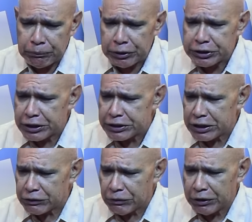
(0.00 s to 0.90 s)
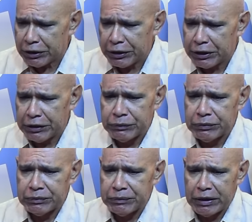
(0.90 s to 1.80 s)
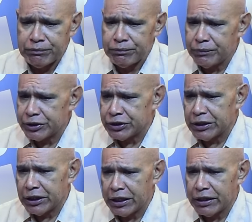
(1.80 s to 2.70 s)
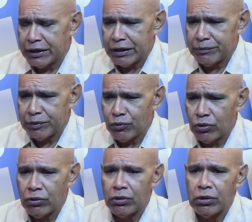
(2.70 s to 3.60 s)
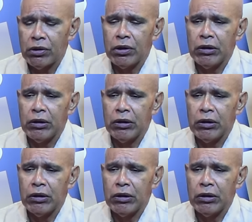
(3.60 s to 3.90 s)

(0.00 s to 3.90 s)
Bitterness, I don't think I'm bitter. I think I'm a more...